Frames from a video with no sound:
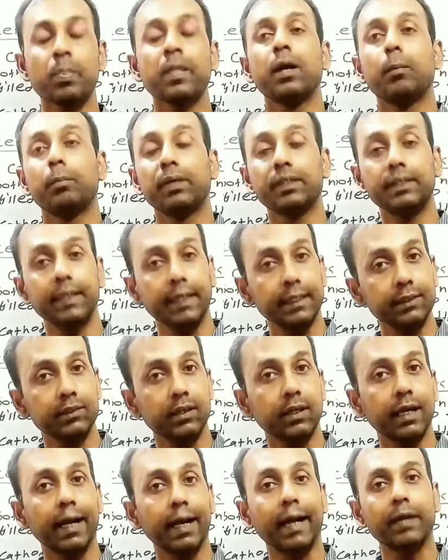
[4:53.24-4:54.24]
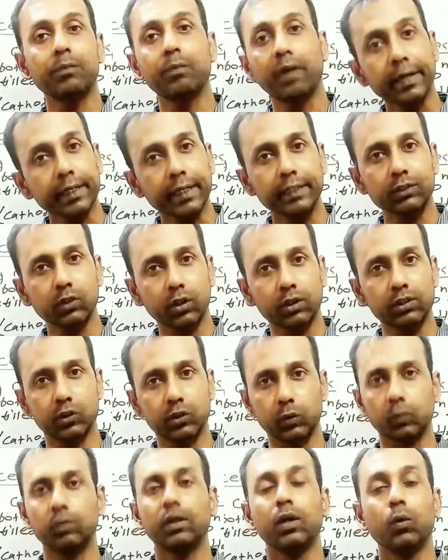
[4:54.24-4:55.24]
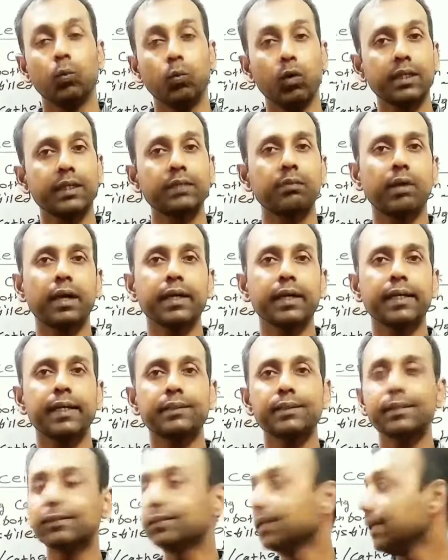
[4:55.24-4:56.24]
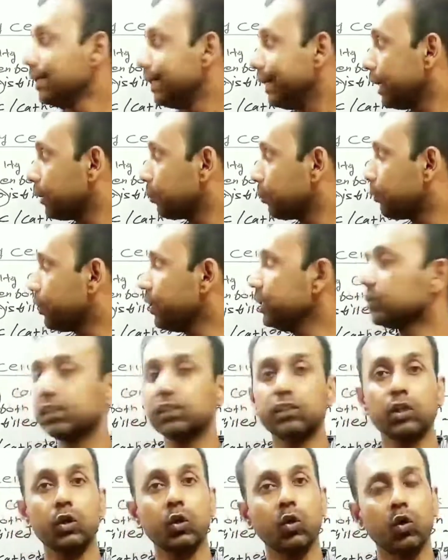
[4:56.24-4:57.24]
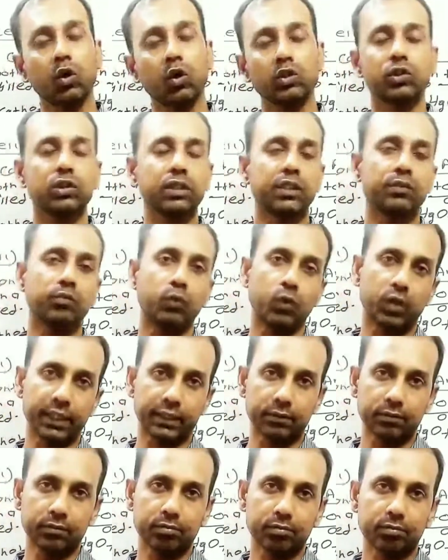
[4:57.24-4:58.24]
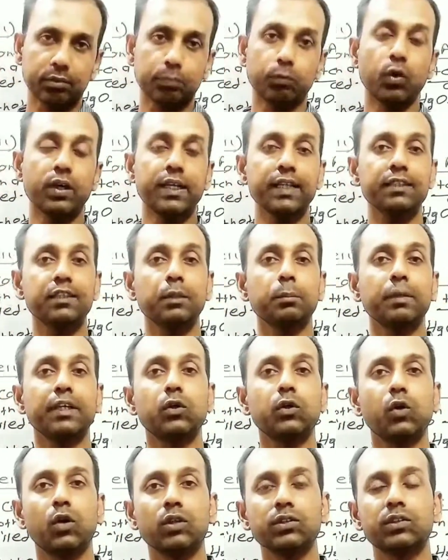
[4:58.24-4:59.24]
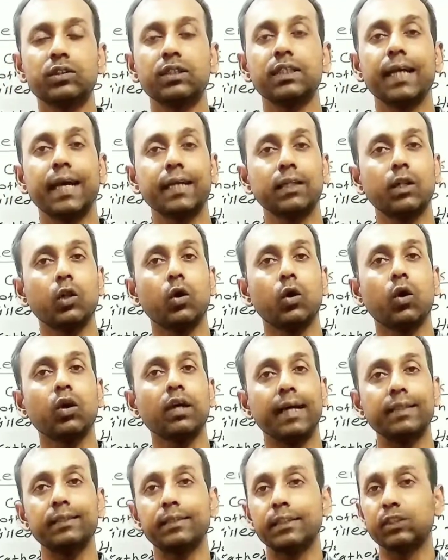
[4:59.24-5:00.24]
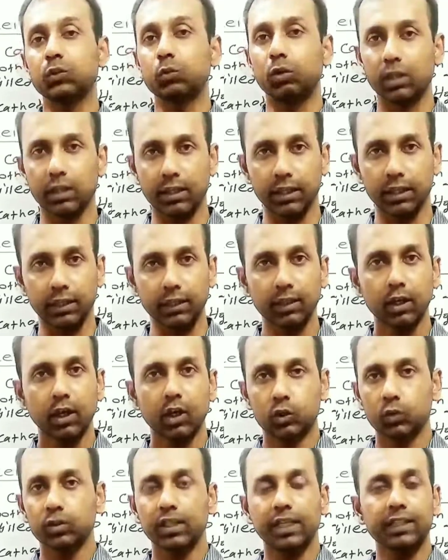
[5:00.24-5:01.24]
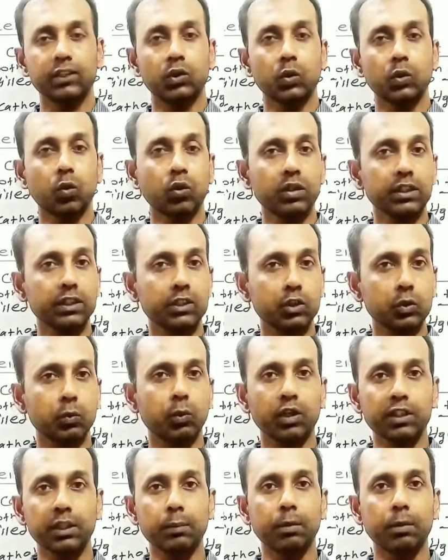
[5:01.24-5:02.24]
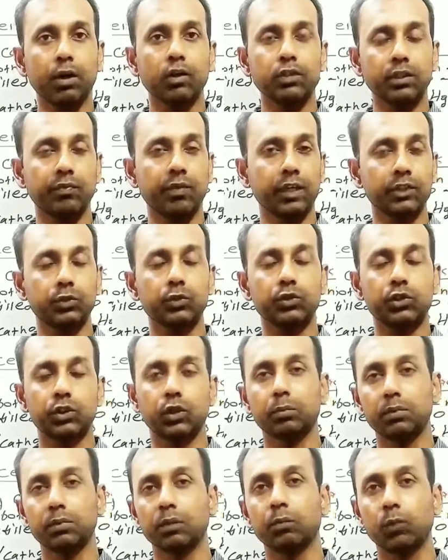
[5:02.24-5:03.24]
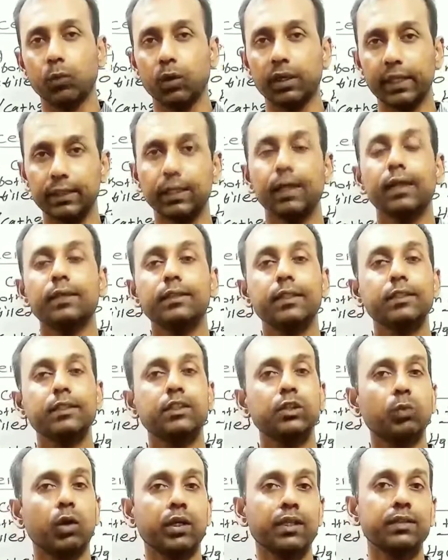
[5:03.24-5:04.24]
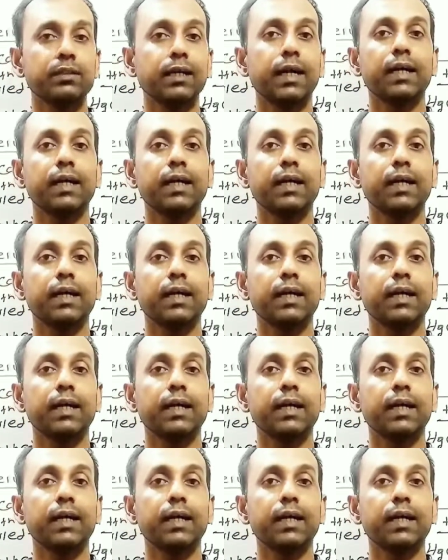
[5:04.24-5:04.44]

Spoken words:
but there is an advantage also. What advantage is? It produces a constant voltage. The voltage remains constant as long as it is working. So there is no need to worry about the fluctuation of the voltage. This is what is the